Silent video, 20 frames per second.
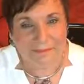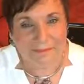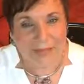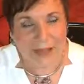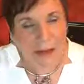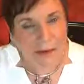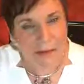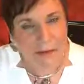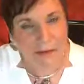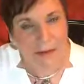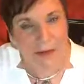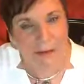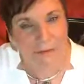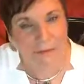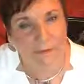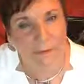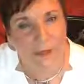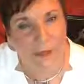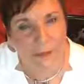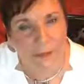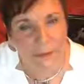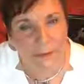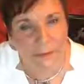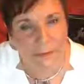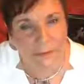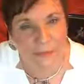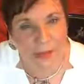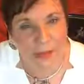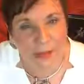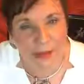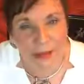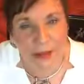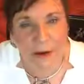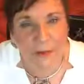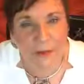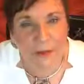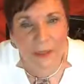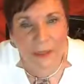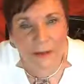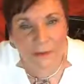How did that feel? I
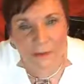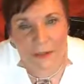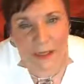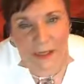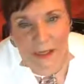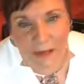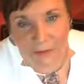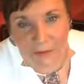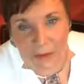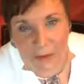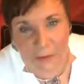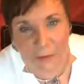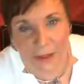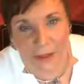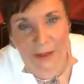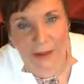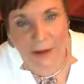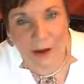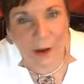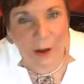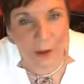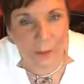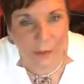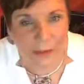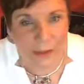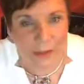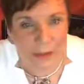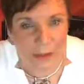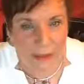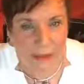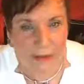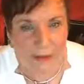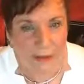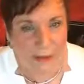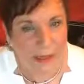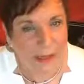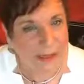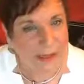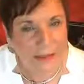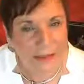would love to have you write a comment here
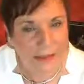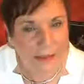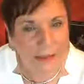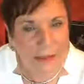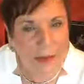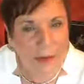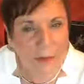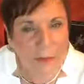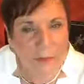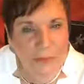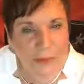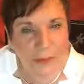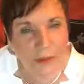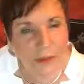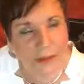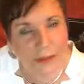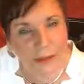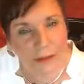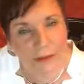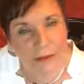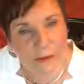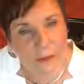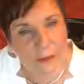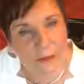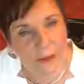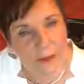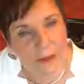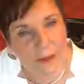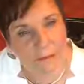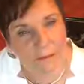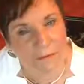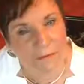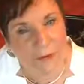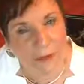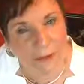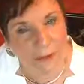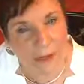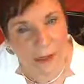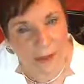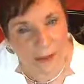and tell me what that
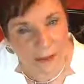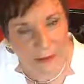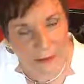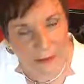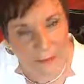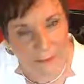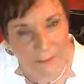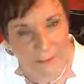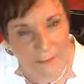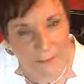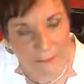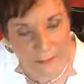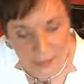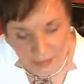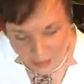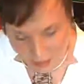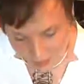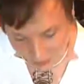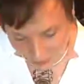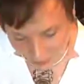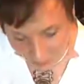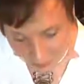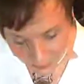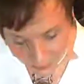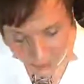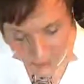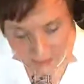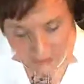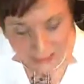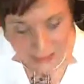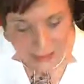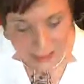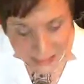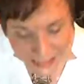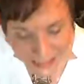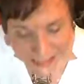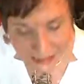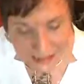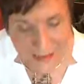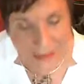felt like. That's
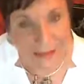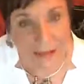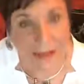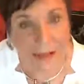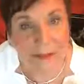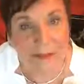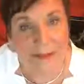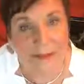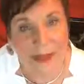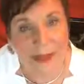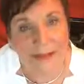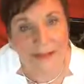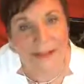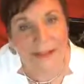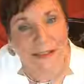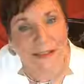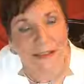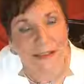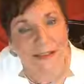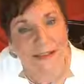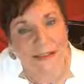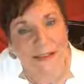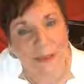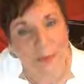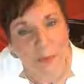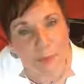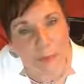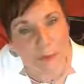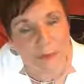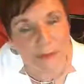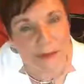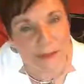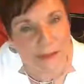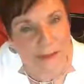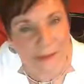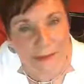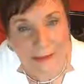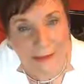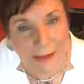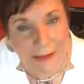it. That's as simple as
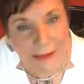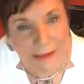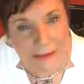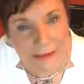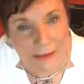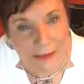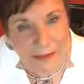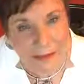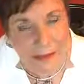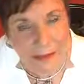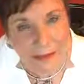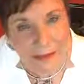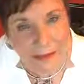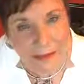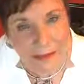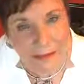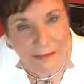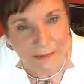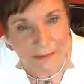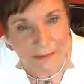it gets, isn't it?